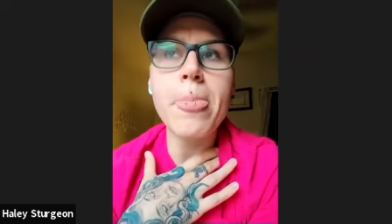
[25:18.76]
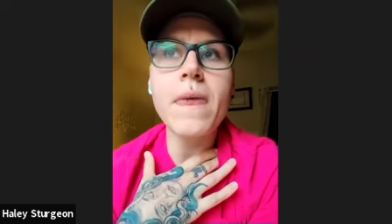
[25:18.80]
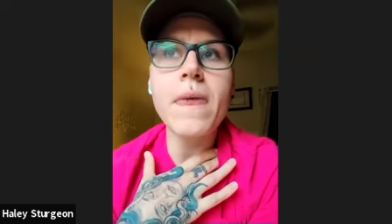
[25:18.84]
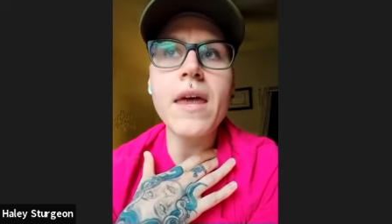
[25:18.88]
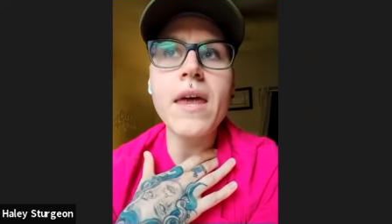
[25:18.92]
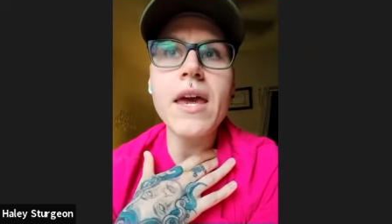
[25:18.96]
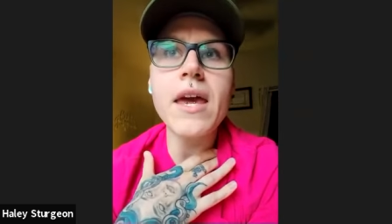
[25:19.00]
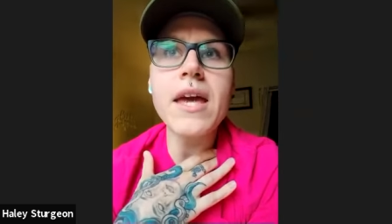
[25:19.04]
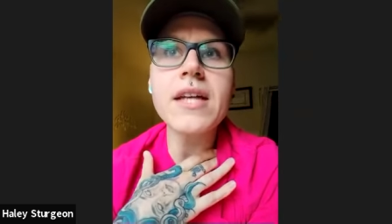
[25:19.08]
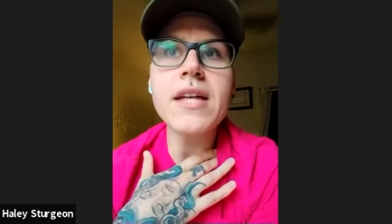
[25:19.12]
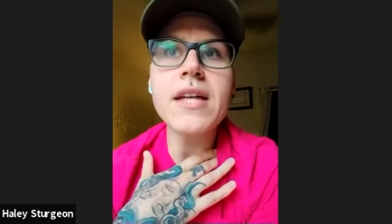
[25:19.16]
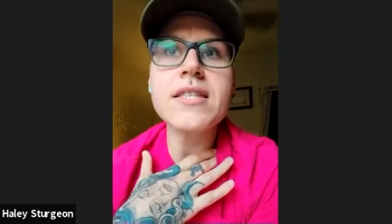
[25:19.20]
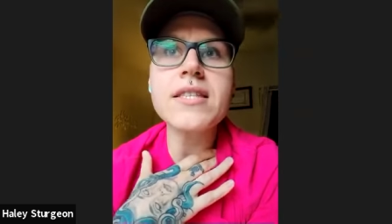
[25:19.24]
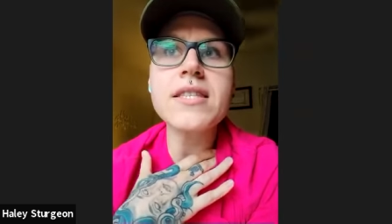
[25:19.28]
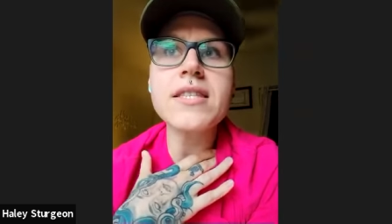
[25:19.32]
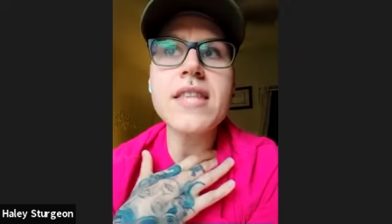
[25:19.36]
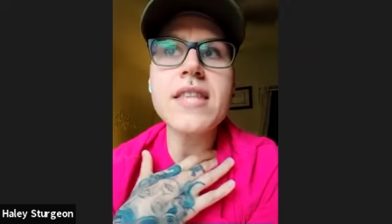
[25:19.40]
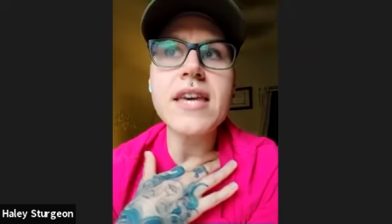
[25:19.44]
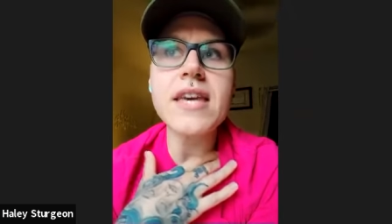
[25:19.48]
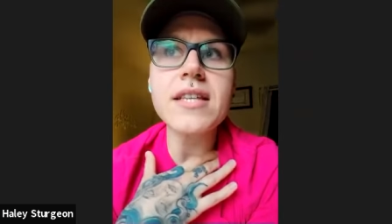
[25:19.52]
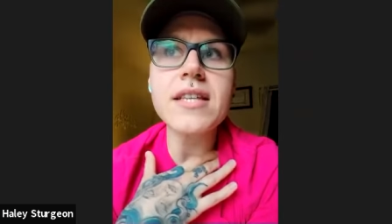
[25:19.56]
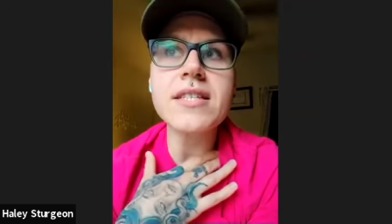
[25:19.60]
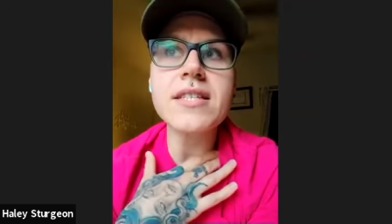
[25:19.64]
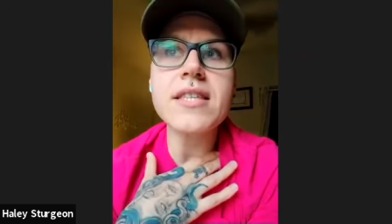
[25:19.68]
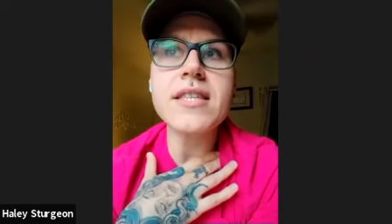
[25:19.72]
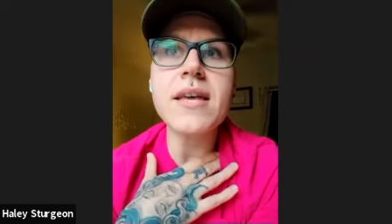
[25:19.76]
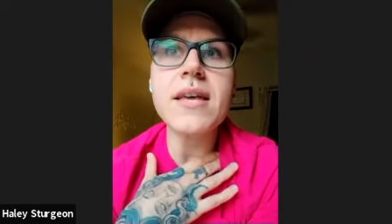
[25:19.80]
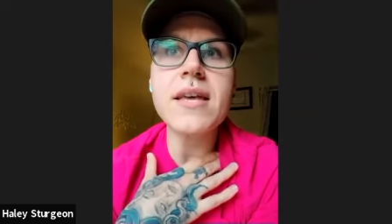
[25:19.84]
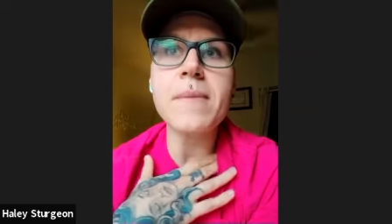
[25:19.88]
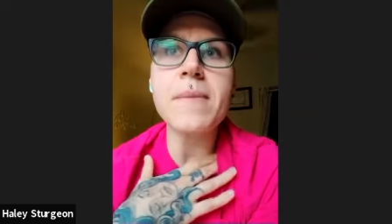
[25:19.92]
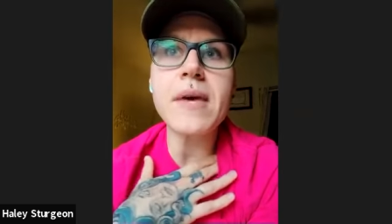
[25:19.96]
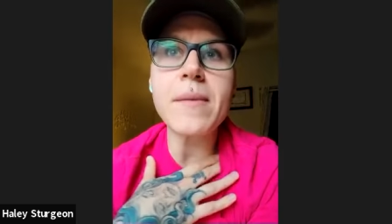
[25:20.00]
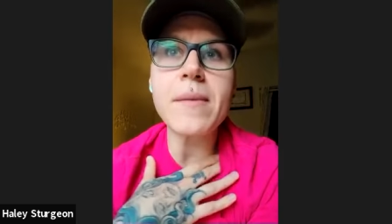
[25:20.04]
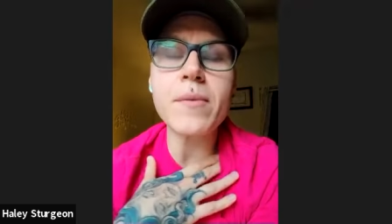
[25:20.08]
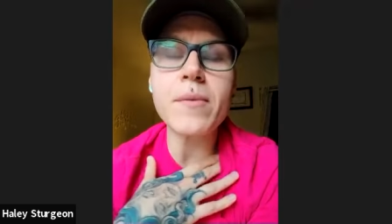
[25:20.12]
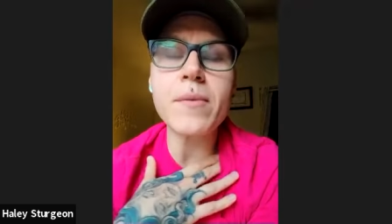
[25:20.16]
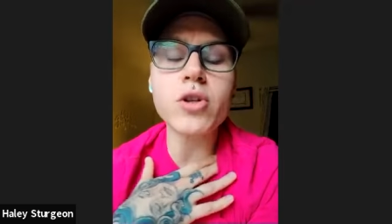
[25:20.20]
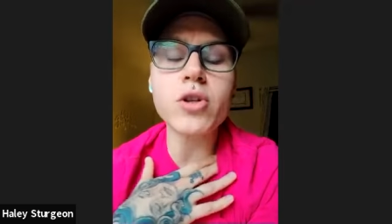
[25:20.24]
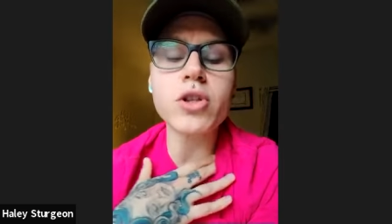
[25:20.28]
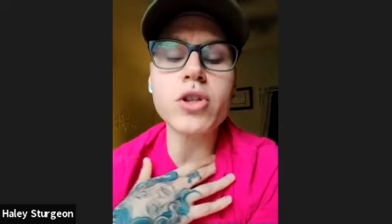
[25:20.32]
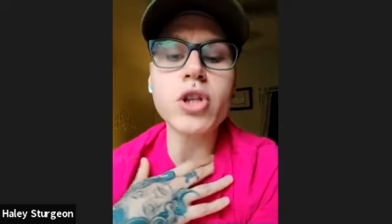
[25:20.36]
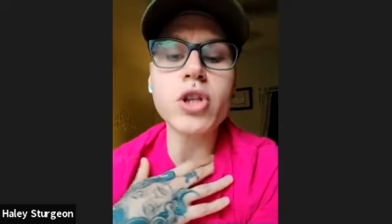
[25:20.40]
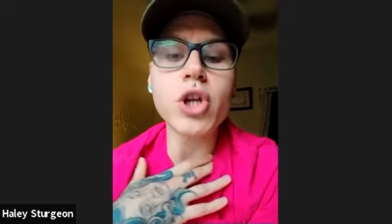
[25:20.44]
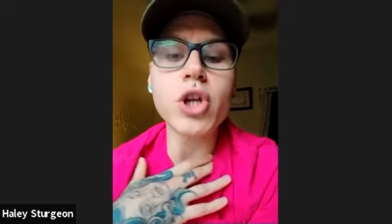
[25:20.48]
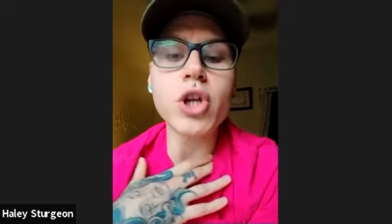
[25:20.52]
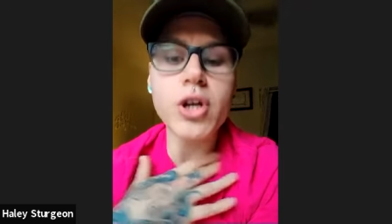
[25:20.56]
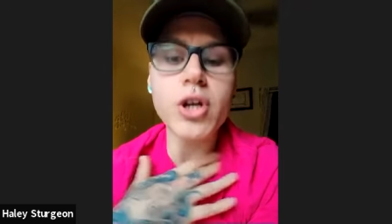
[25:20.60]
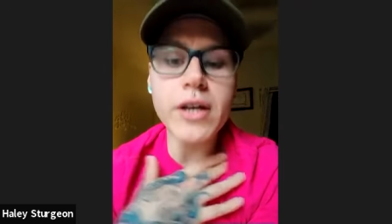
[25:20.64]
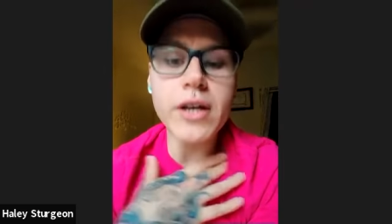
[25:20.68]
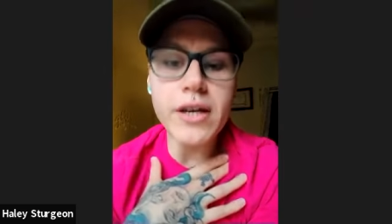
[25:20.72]
it's things that people are
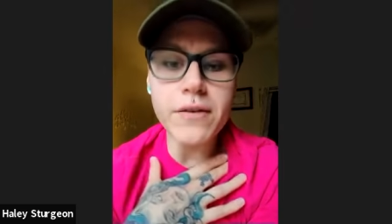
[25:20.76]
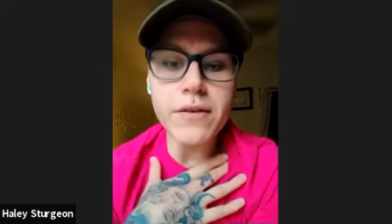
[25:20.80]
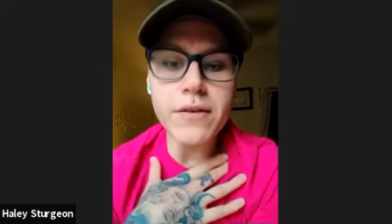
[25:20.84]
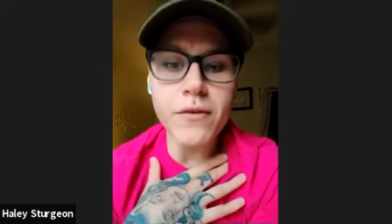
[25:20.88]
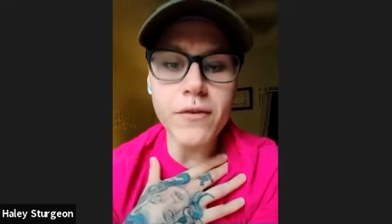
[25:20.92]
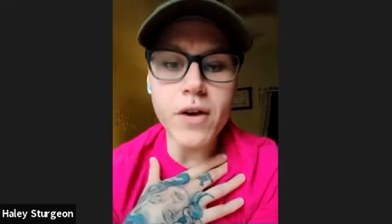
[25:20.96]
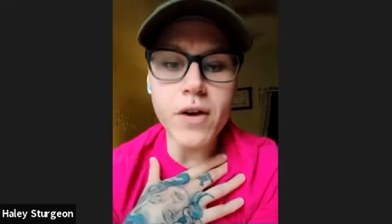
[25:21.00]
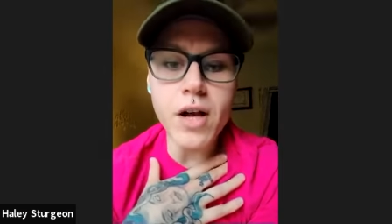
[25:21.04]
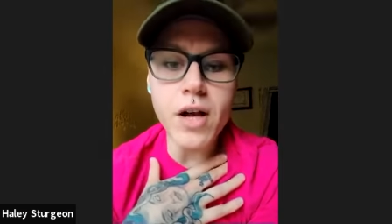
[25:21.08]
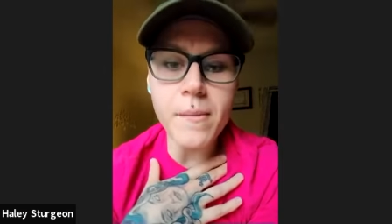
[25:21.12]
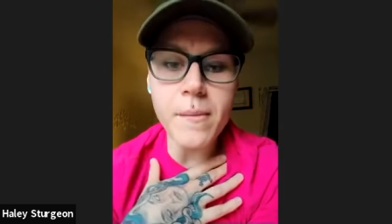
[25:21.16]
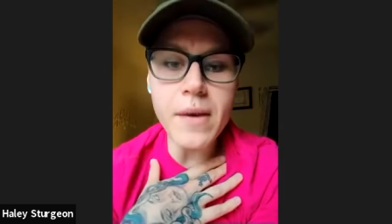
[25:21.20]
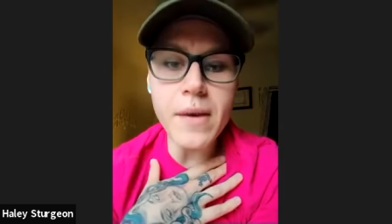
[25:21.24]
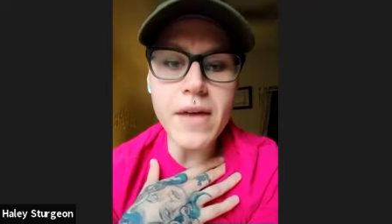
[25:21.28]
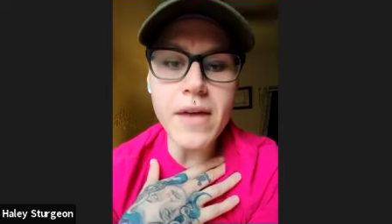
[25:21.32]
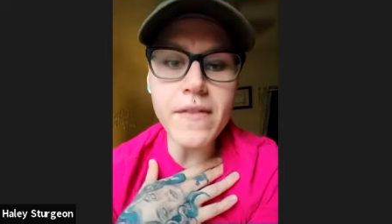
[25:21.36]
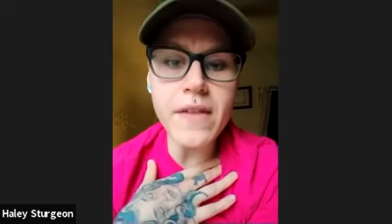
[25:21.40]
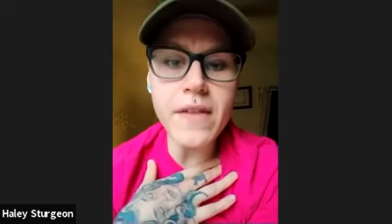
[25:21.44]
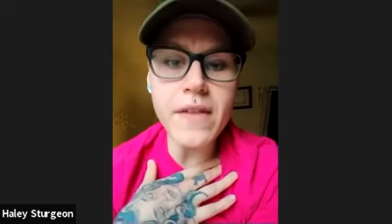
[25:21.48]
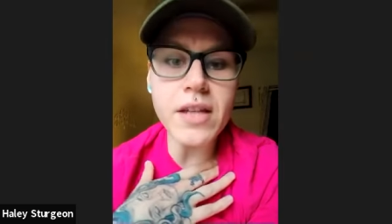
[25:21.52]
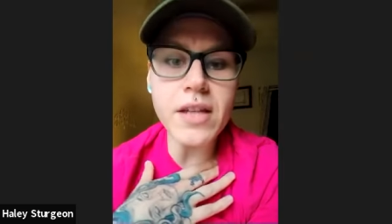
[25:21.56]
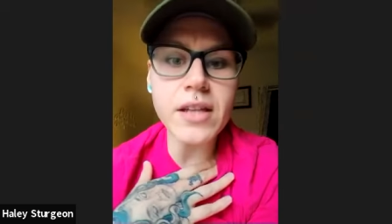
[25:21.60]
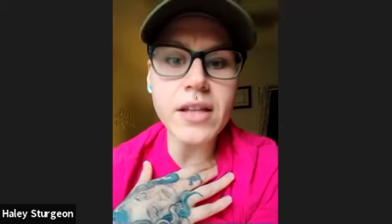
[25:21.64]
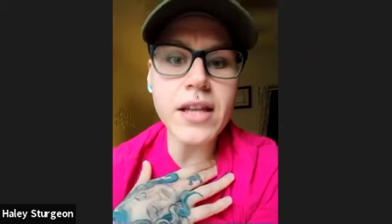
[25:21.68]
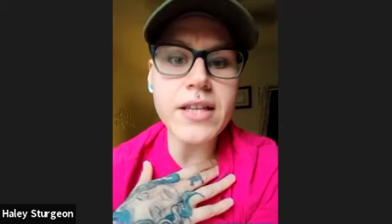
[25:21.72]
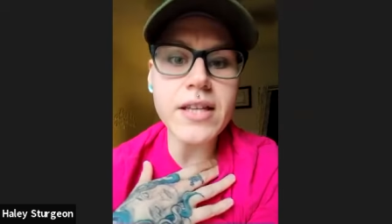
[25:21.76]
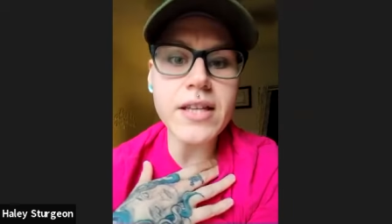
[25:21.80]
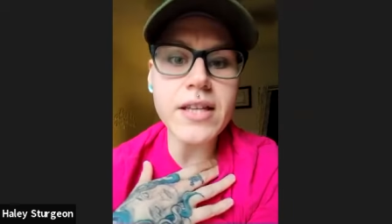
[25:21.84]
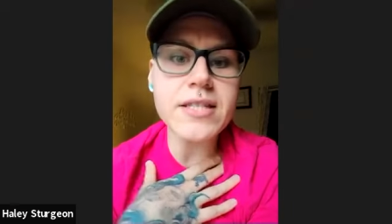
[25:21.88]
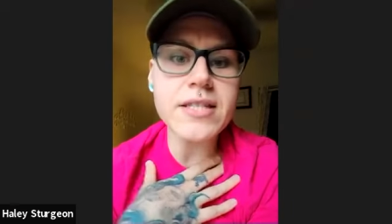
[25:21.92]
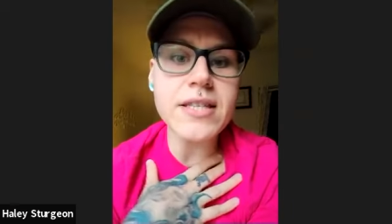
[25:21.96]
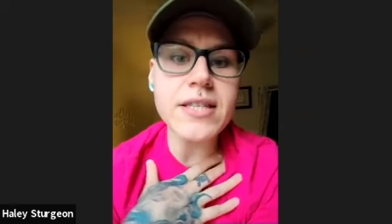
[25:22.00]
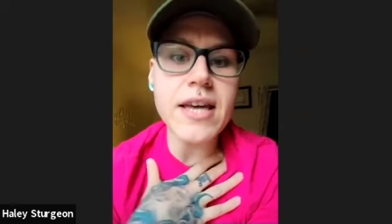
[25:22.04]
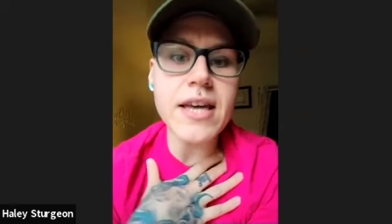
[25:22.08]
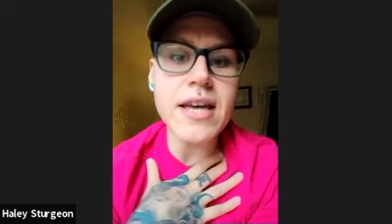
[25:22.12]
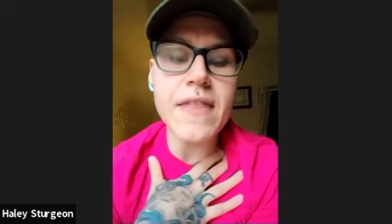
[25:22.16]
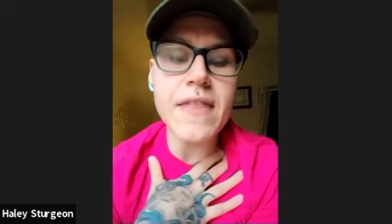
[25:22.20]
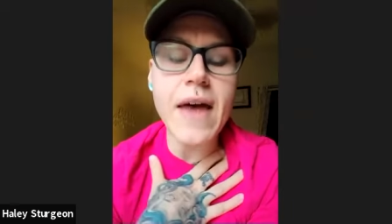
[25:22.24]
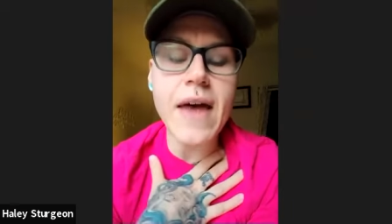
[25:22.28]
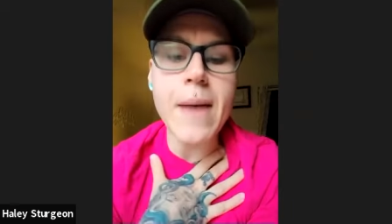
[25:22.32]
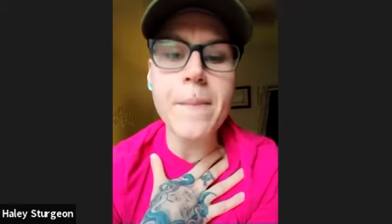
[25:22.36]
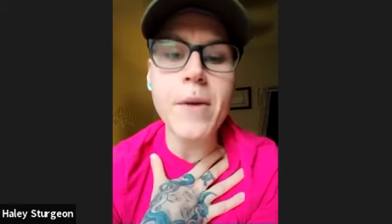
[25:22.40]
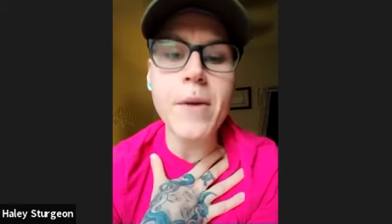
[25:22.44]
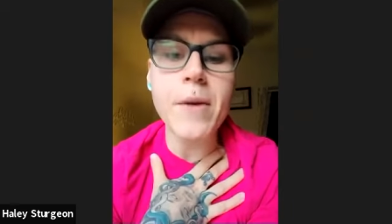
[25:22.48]
learning from and then let's say that